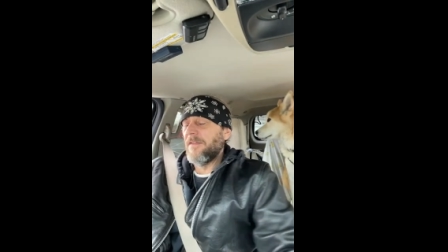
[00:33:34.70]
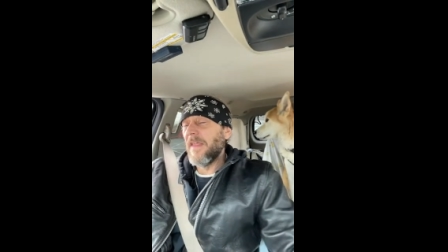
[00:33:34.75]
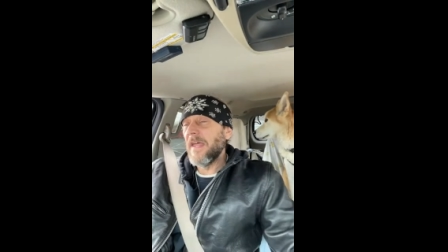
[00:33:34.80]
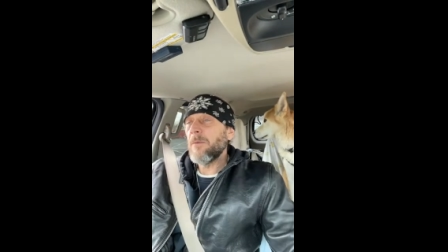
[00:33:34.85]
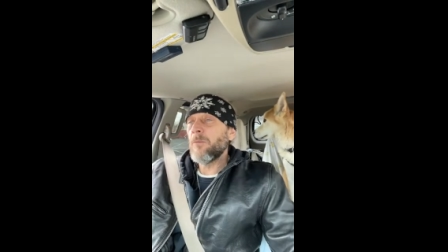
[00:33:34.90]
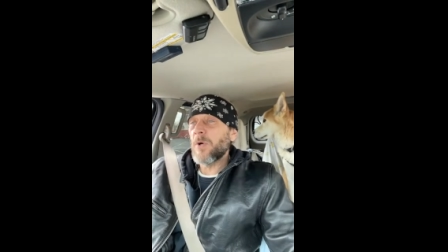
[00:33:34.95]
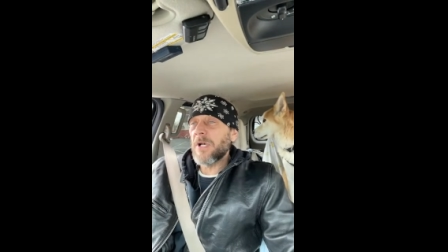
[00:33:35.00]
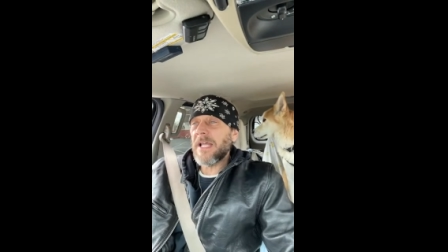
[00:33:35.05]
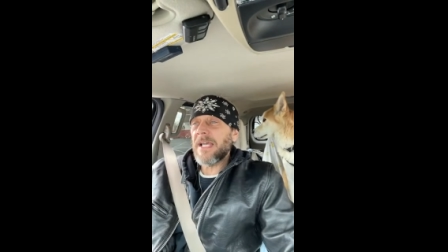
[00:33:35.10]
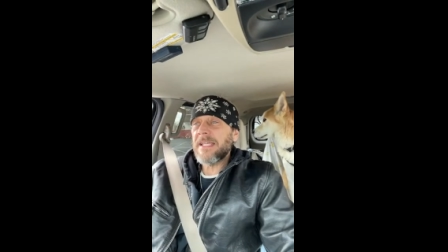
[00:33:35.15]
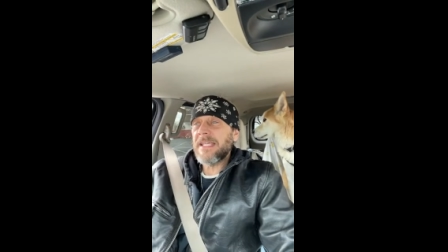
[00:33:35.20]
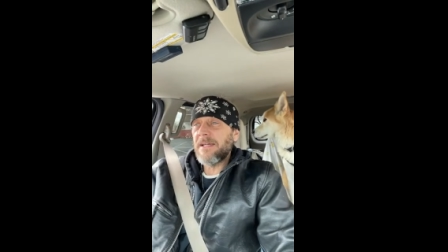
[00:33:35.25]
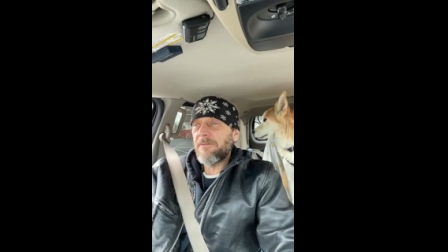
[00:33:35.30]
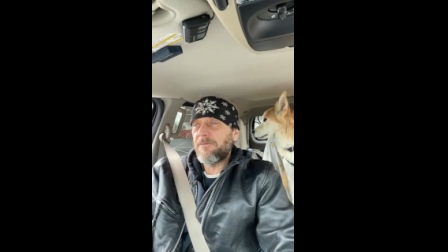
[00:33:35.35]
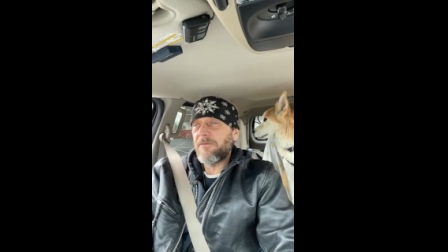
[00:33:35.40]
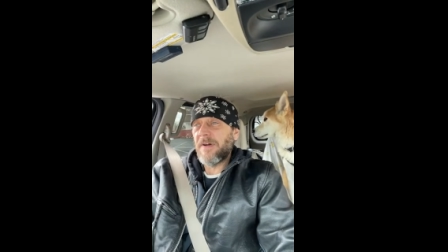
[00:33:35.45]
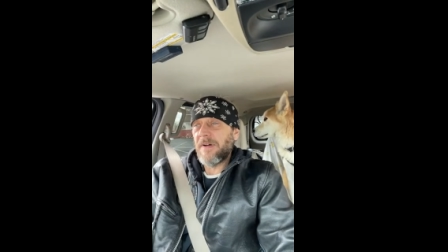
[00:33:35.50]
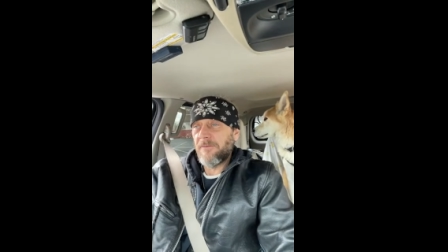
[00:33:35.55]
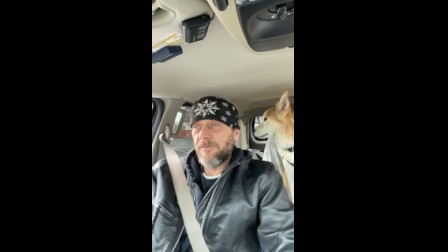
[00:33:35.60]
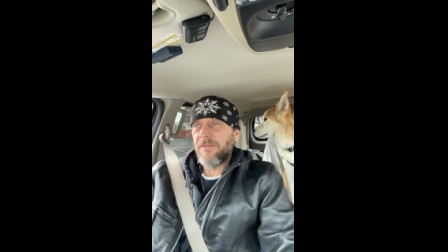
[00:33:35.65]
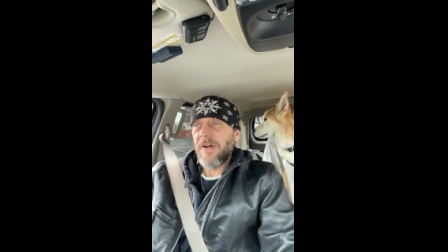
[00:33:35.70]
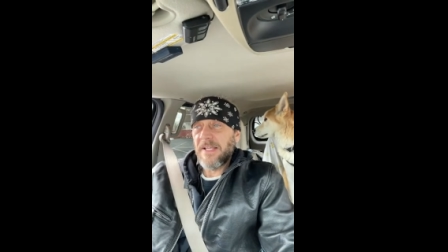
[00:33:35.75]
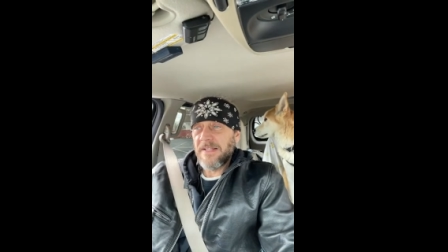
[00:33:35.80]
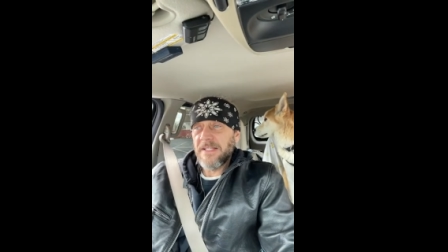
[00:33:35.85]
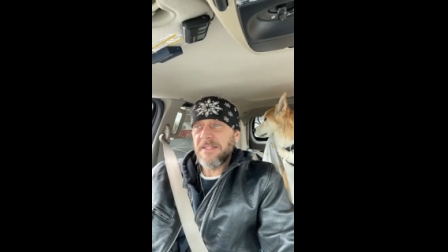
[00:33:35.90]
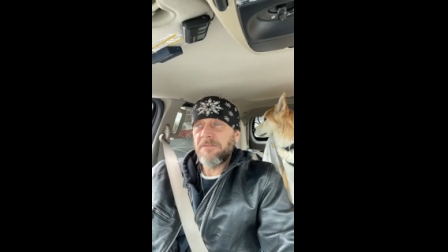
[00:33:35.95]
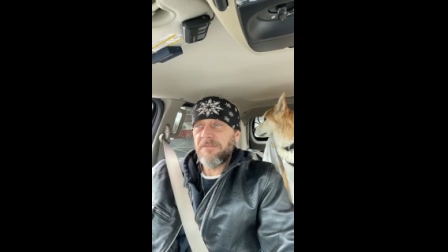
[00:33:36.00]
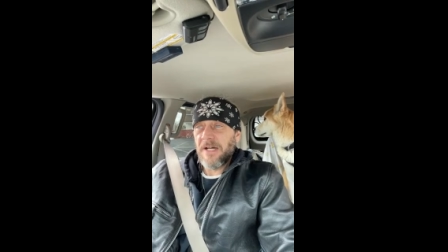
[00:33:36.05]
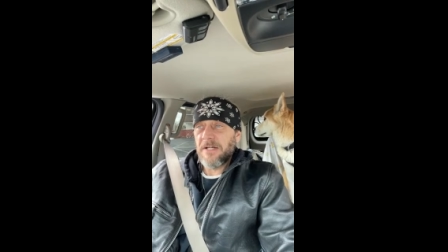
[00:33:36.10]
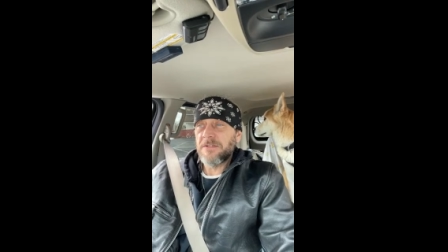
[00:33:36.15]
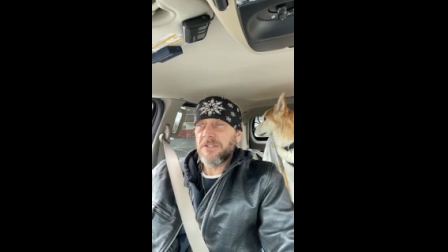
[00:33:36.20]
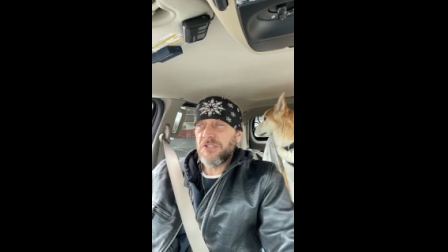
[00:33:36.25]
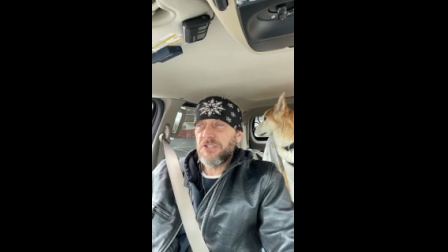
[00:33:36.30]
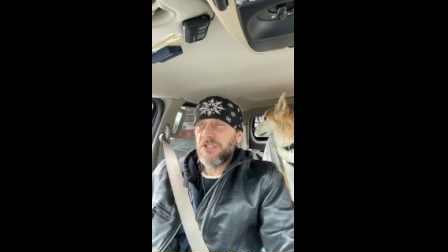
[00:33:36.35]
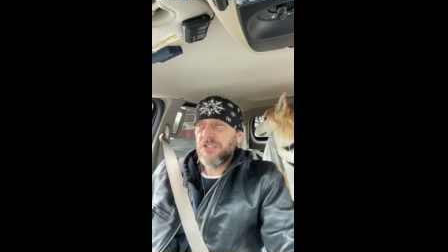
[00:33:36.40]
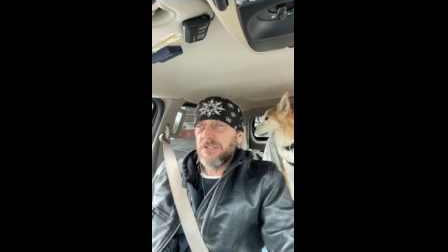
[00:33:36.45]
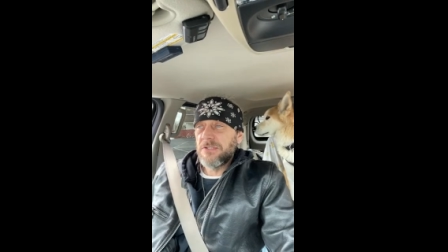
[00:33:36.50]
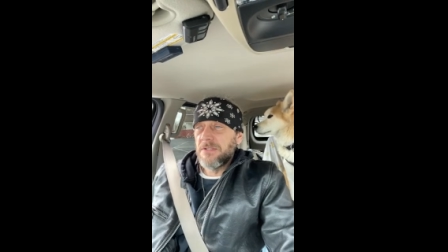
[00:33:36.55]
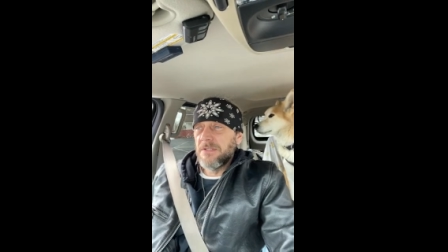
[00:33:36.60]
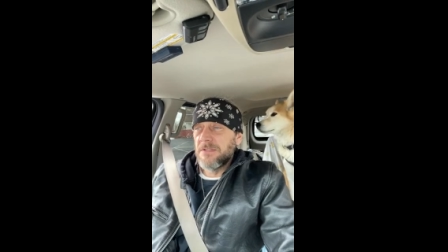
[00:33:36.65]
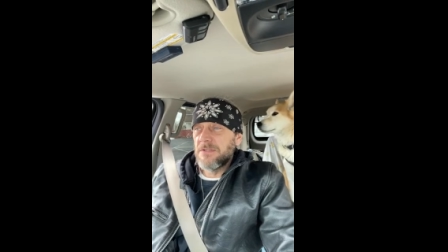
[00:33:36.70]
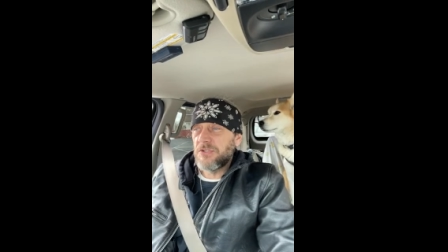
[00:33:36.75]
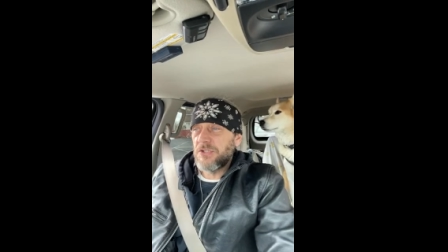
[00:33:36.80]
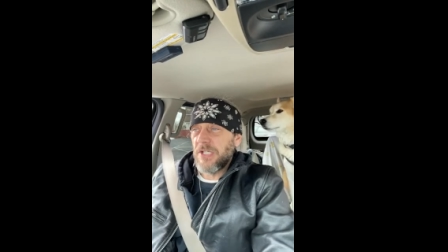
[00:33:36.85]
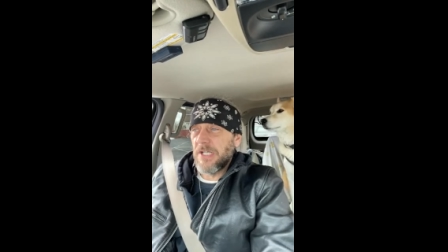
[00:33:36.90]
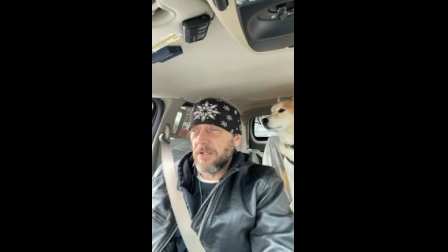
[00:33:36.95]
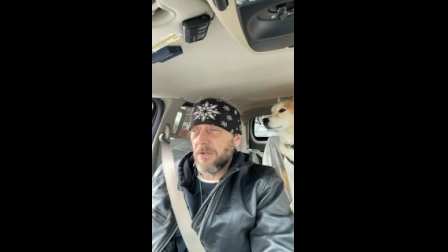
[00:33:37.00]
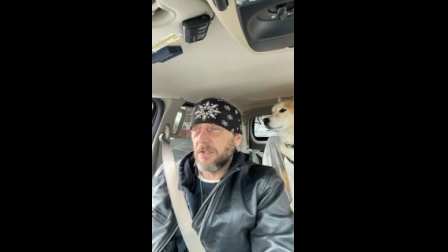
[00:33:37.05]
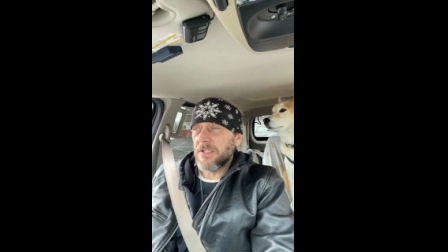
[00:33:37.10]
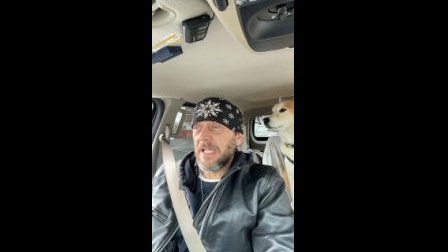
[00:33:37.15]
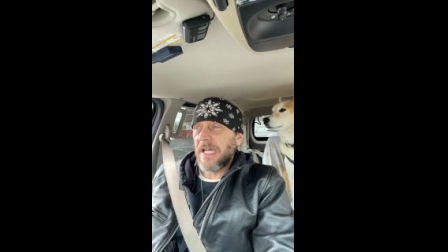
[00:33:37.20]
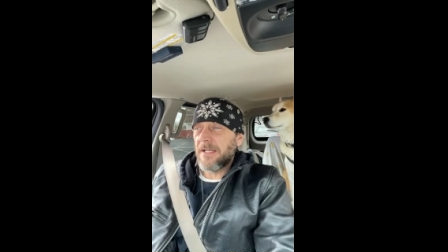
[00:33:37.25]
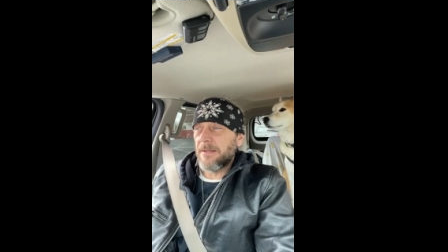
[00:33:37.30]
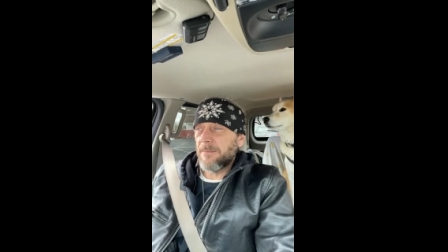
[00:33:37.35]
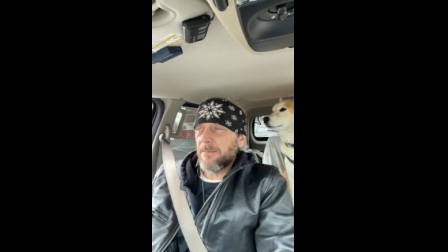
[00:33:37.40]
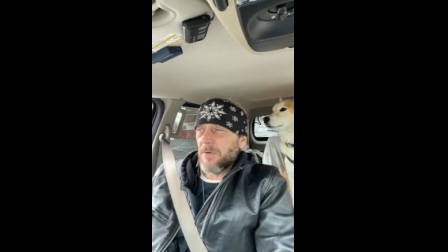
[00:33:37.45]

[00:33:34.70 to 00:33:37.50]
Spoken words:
when I finally found his channel and got